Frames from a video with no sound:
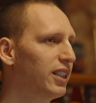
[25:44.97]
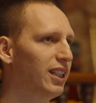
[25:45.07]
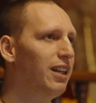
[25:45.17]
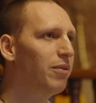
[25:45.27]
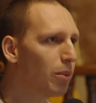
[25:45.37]

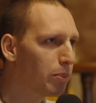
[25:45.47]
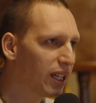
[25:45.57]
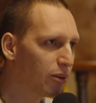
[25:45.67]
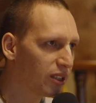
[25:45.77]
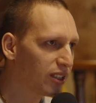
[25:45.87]
even a
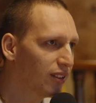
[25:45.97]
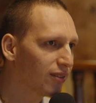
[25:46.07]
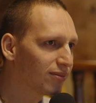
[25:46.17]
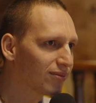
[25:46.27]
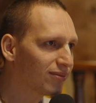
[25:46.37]
penguin
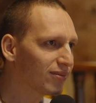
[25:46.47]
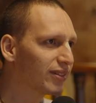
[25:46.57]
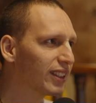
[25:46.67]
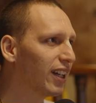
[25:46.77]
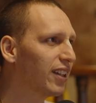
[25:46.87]

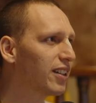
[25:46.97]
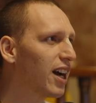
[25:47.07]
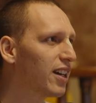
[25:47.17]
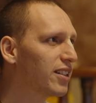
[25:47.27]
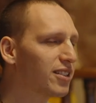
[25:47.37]
in the
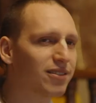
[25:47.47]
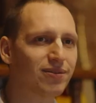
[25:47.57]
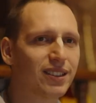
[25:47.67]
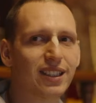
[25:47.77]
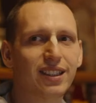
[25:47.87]
ice,
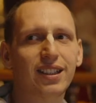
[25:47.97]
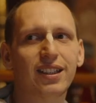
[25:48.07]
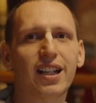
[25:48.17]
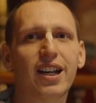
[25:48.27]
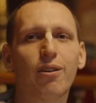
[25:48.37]

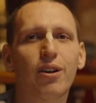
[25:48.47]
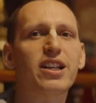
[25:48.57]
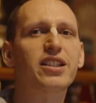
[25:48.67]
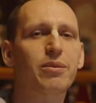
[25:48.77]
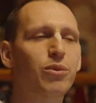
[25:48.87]
or
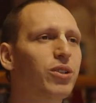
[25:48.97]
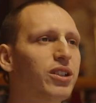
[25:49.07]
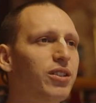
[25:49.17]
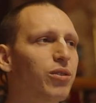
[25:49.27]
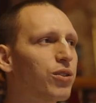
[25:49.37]
Eskimo
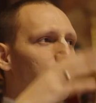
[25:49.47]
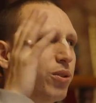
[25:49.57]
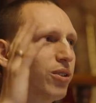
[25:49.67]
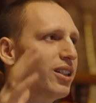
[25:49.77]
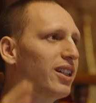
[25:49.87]
in the North
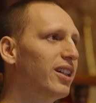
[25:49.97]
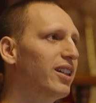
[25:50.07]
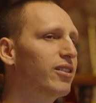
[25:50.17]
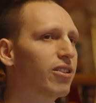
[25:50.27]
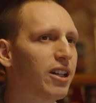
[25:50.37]
Pole,
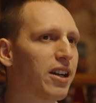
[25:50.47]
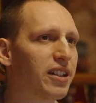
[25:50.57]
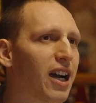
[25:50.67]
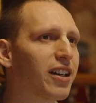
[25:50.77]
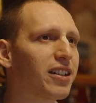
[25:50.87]
or
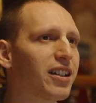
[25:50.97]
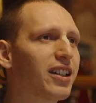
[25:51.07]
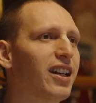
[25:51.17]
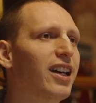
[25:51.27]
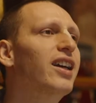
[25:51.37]
Antarctic,
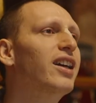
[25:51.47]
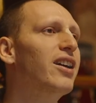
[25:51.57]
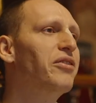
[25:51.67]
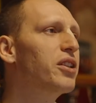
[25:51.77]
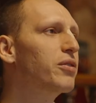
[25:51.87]

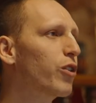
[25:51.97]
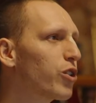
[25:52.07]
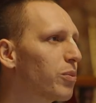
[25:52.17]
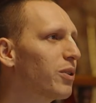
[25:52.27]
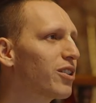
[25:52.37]
if he's
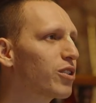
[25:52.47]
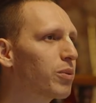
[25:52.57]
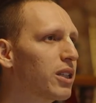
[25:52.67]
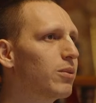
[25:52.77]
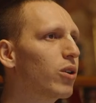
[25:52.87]
worshipping the
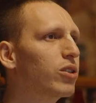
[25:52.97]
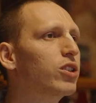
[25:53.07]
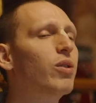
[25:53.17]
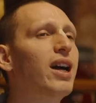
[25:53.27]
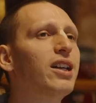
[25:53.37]
Supreme Lord,
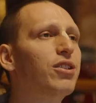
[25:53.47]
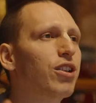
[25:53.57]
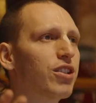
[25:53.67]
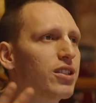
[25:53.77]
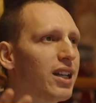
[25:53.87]
trying to
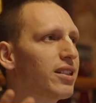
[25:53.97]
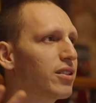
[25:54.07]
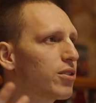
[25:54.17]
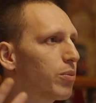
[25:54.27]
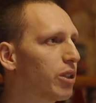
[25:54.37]
understand
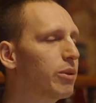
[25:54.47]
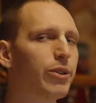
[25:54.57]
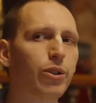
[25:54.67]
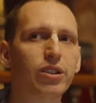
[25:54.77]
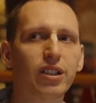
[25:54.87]
the Supreme
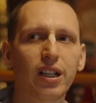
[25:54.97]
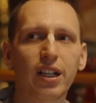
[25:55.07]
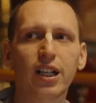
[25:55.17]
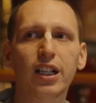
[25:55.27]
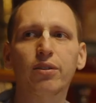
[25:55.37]
Lord,
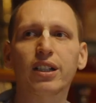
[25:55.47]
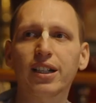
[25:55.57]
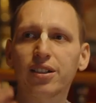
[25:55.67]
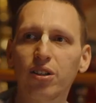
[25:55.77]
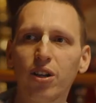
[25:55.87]
he will
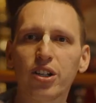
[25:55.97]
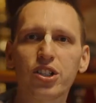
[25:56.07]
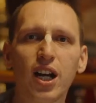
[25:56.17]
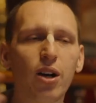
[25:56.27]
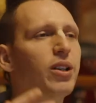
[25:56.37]
get the
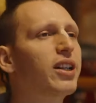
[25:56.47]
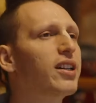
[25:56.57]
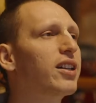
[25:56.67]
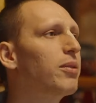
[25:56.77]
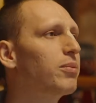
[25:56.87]
knowledge how he
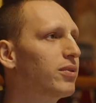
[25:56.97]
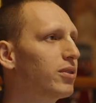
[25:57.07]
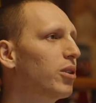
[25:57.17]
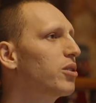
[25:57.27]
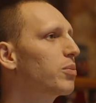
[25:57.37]
can come
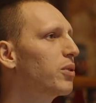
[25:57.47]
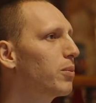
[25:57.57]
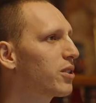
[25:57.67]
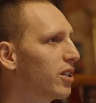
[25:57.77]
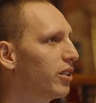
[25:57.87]
to the Supreme
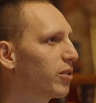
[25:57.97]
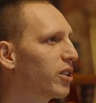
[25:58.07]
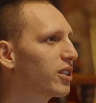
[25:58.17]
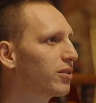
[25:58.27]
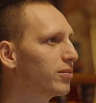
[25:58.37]
Personality of
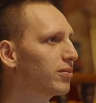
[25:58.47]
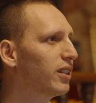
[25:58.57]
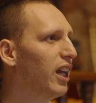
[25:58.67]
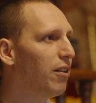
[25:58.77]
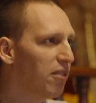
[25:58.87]
Godhead.
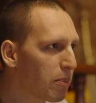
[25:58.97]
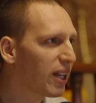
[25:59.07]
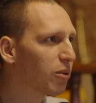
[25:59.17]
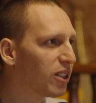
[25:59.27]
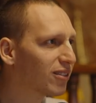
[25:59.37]
Even a
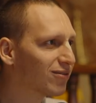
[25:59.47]
penguin.